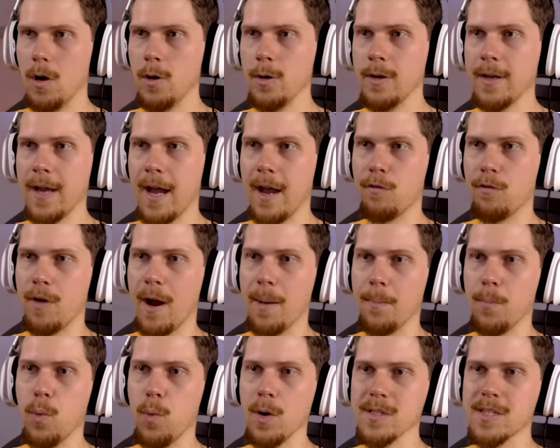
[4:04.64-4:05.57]
Okay,
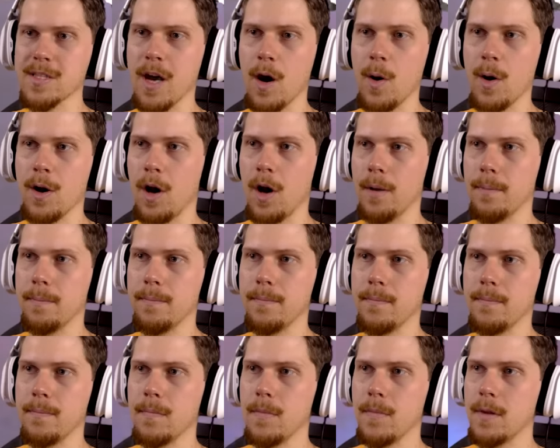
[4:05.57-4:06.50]
Rump. What's going on?
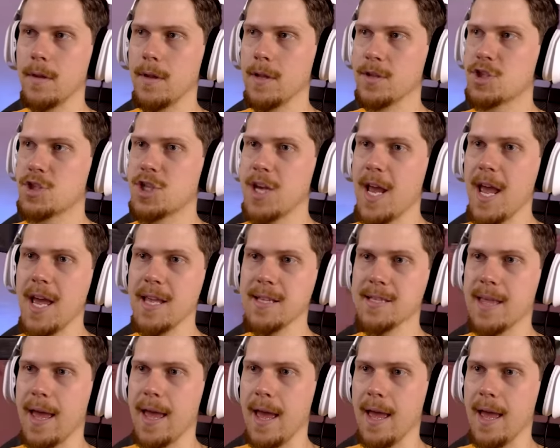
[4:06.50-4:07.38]
There's chairs